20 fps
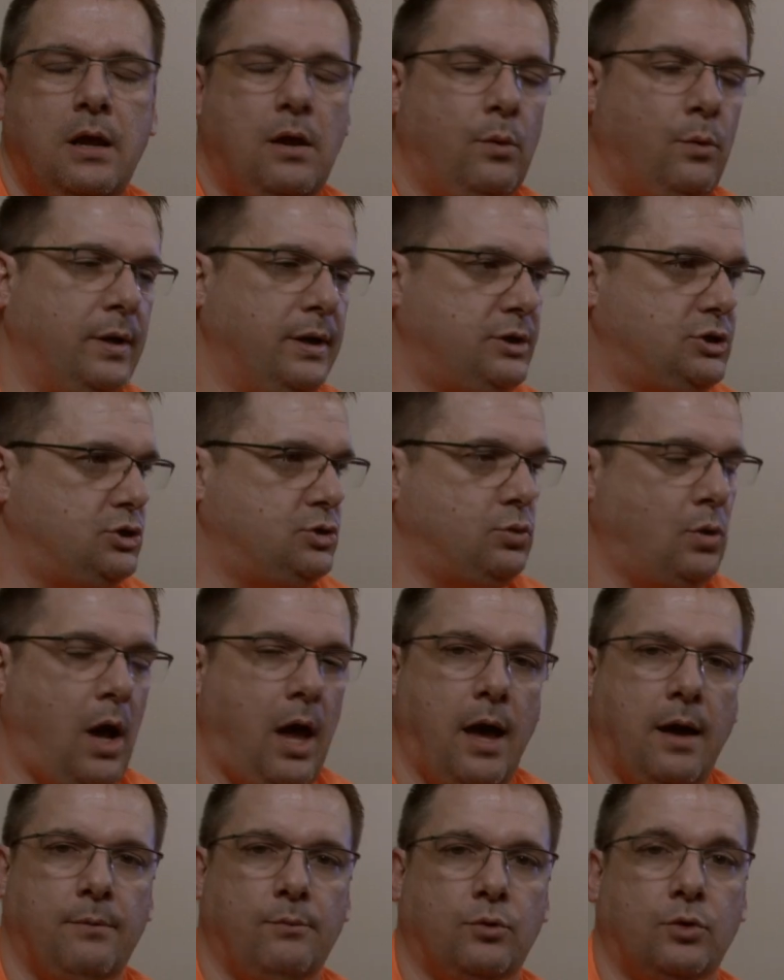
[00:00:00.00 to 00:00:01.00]
which
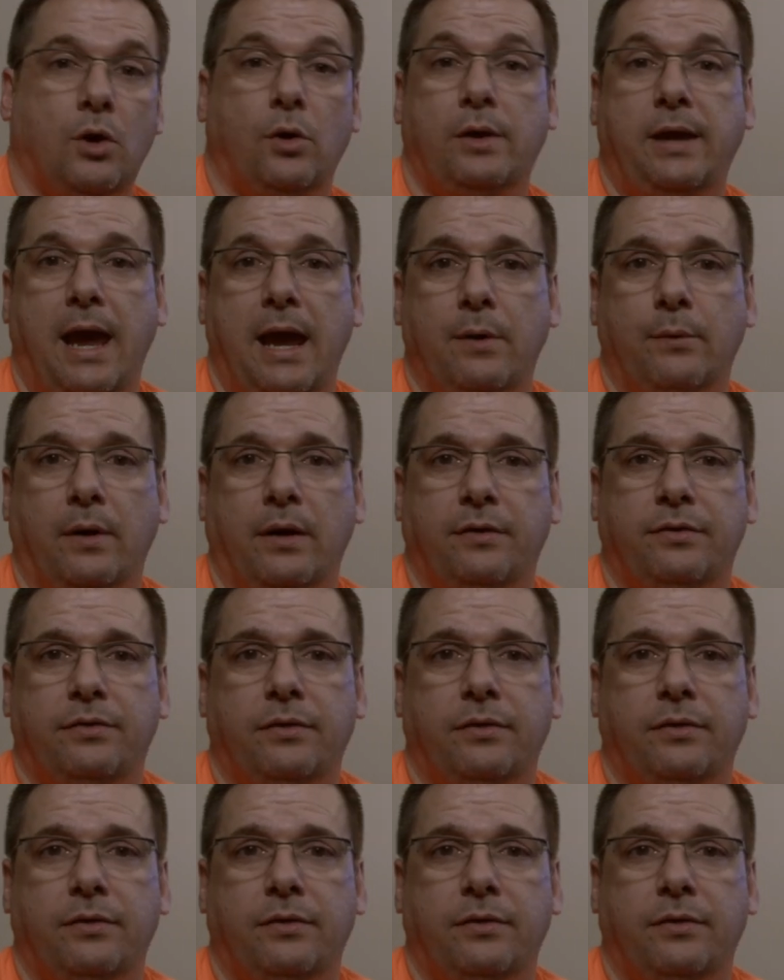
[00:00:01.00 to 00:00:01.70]
we're okay with.